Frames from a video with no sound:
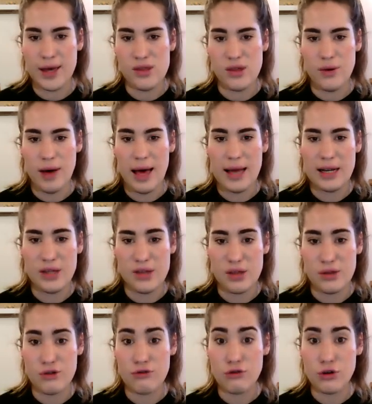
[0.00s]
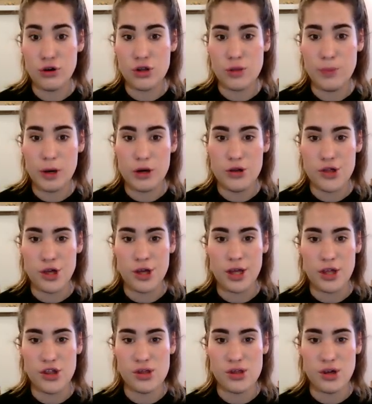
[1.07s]
so Alice has drunk the potion
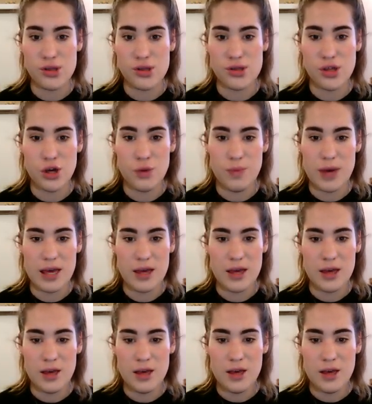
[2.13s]
and she's got so big